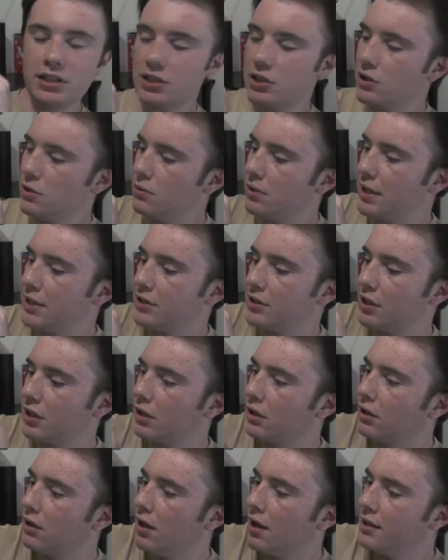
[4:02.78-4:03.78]
cute. It's a
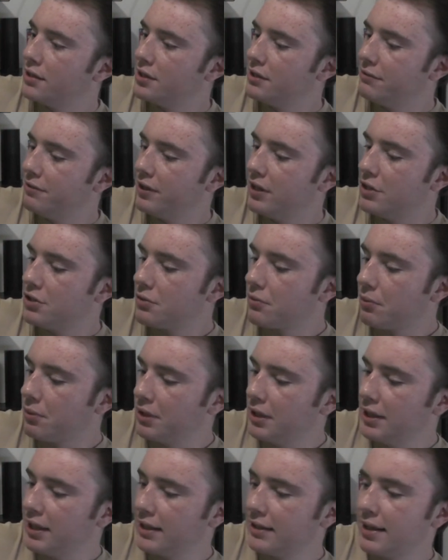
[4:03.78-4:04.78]
glossy finish.
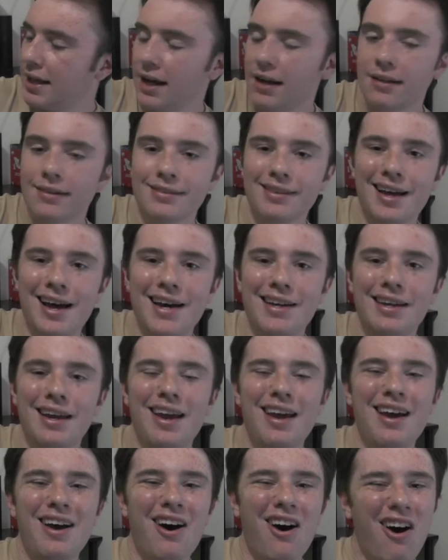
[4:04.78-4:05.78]
Really like that a lot.
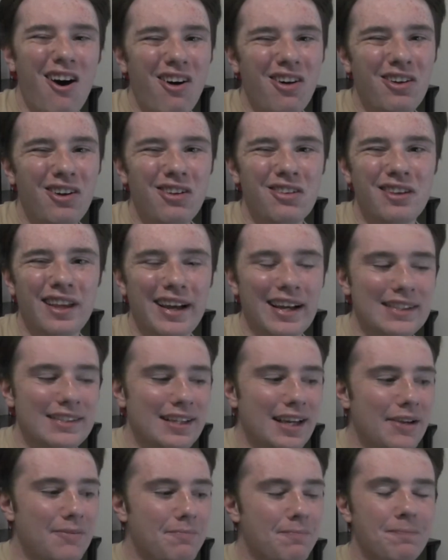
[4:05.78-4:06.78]
All in all, like I
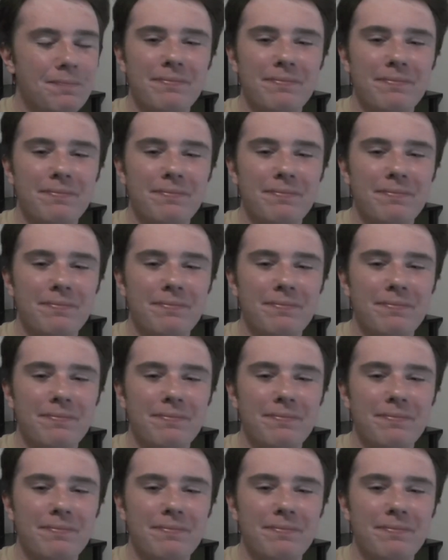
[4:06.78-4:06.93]
said,